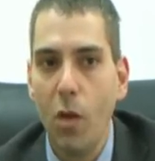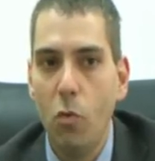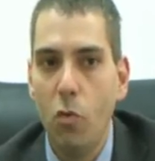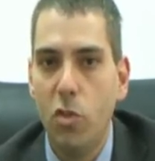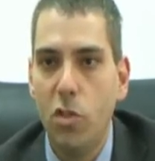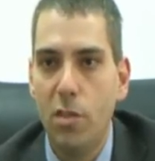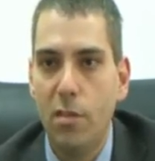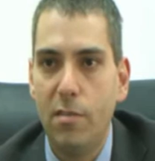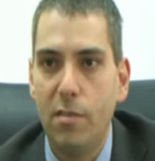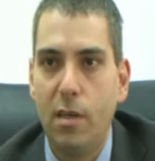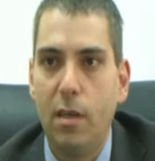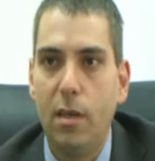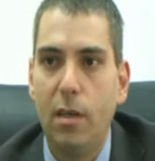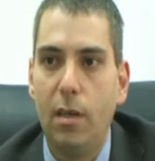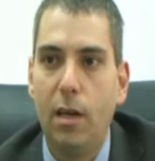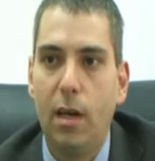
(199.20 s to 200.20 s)
which is
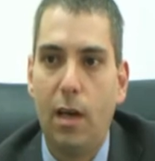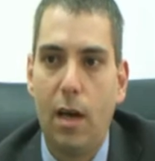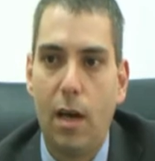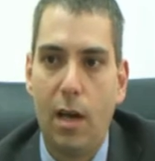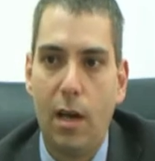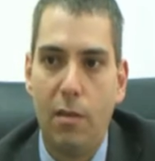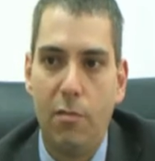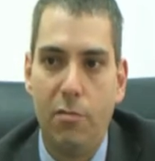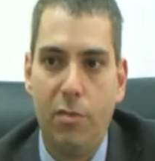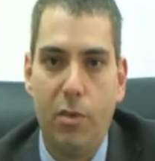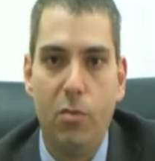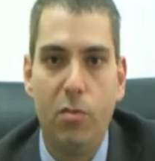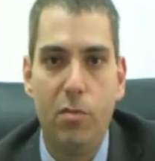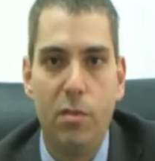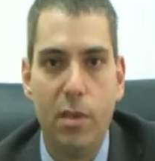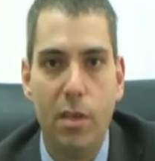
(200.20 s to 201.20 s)
high
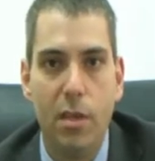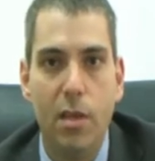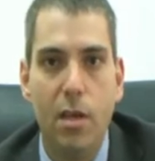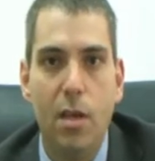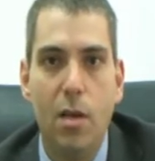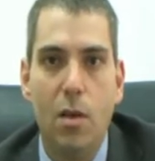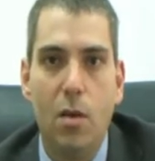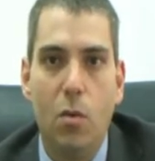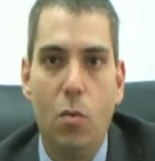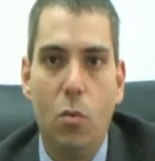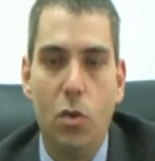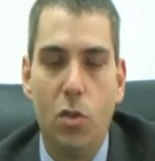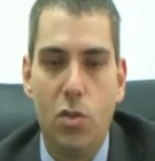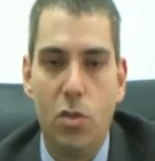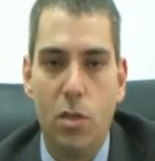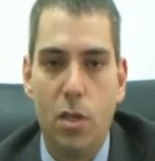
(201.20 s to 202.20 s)
frequency,
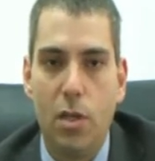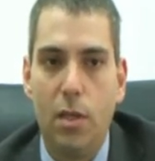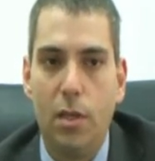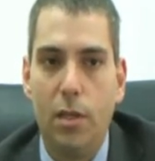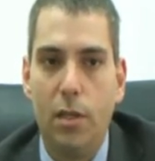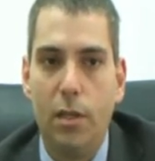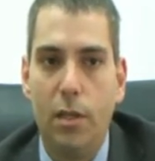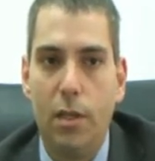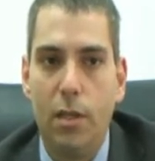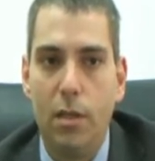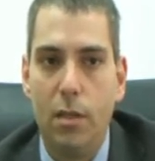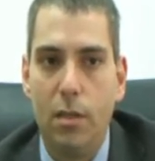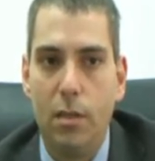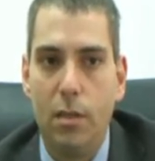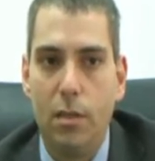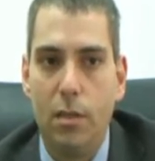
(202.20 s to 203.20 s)
which
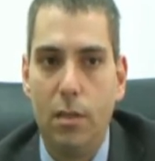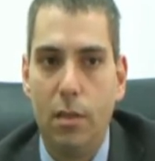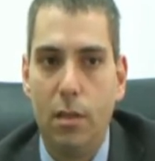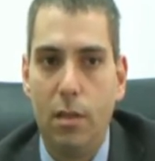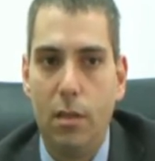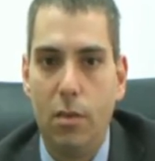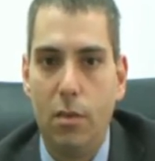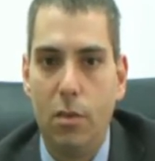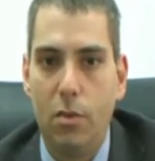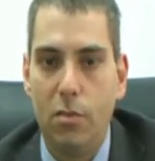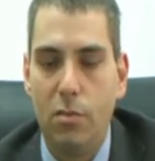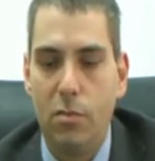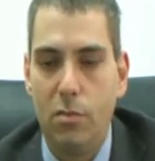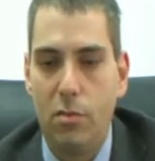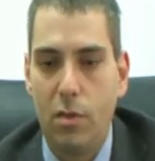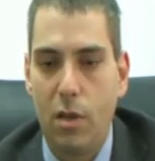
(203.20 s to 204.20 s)

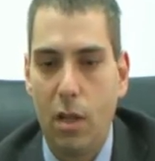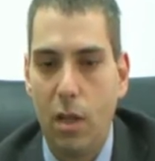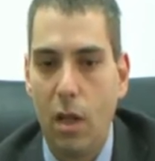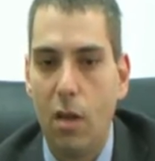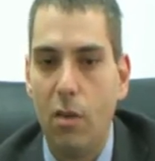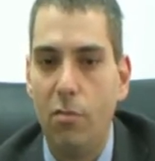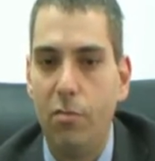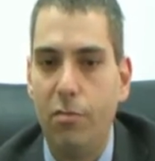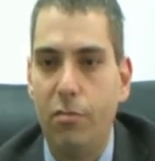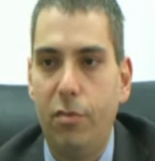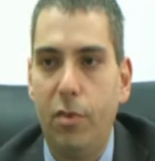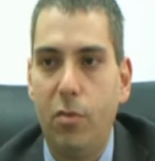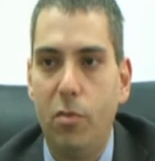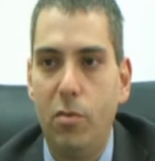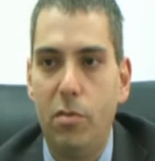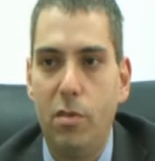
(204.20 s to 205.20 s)
there's a lot of
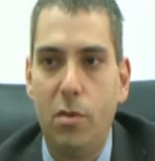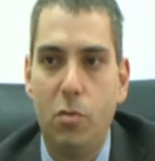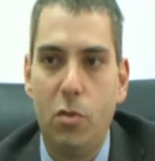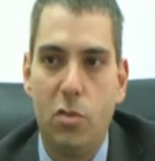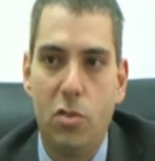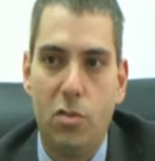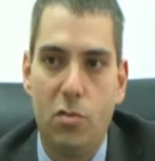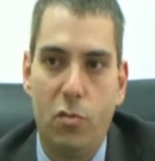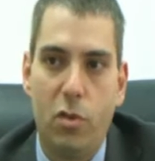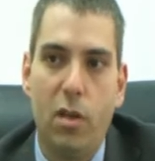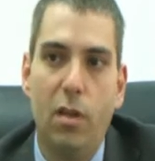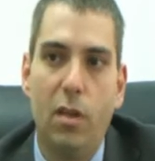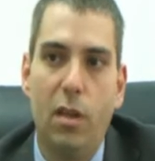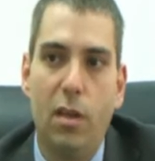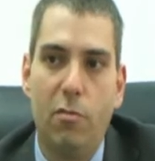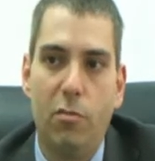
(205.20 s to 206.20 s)
frequency which is
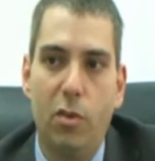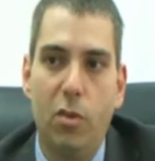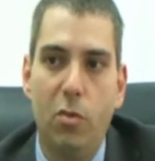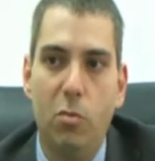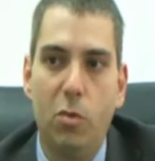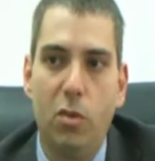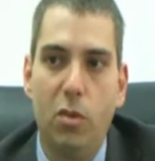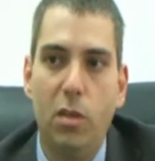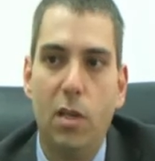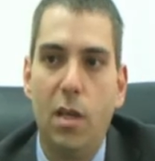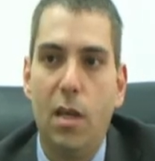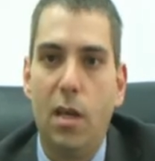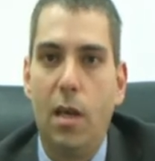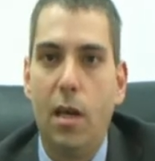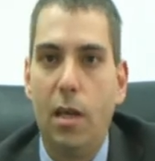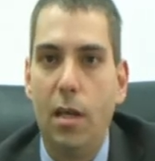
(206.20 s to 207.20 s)
readily available
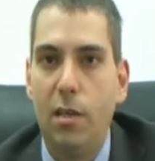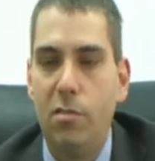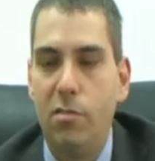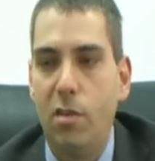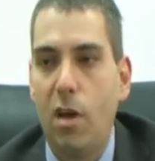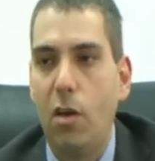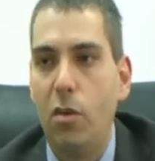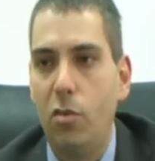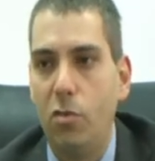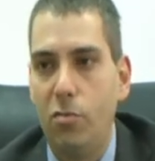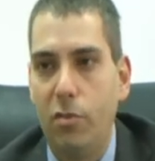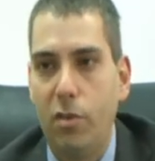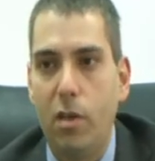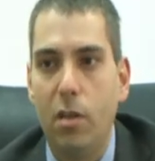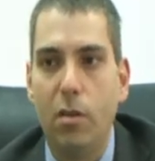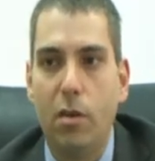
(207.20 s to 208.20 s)
and is not used
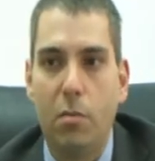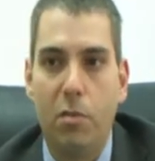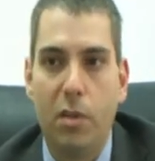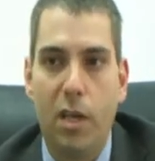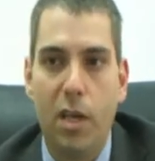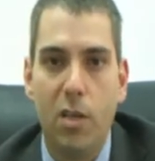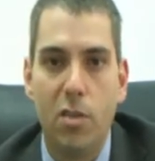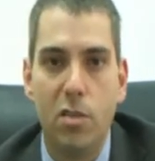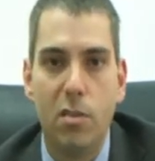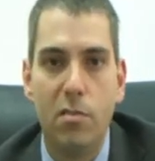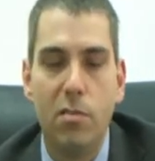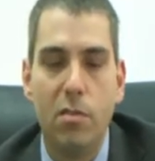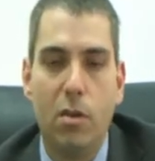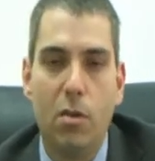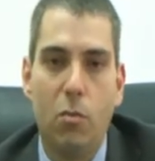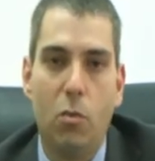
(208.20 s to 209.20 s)
for other applications
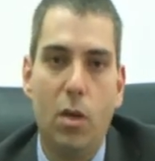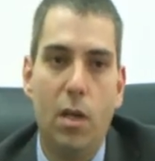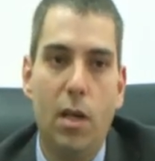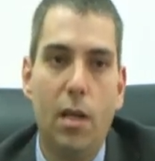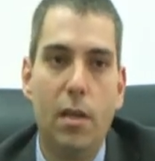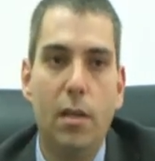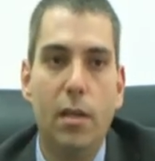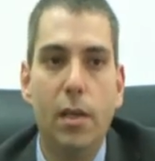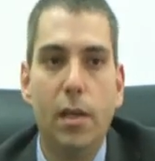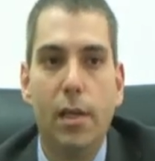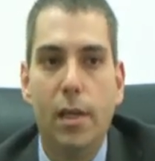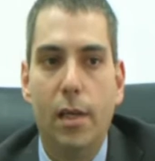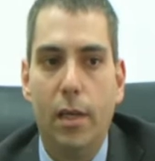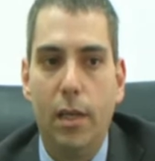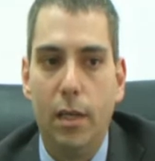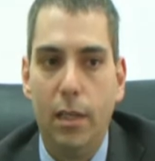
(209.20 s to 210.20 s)
on one
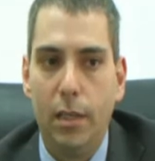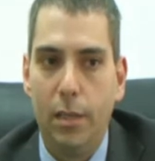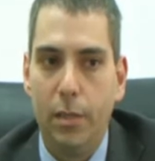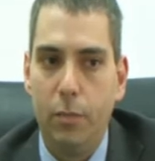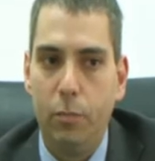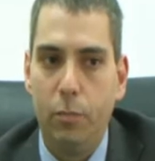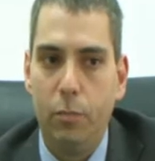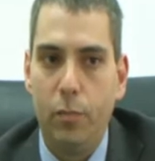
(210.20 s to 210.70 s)
hand.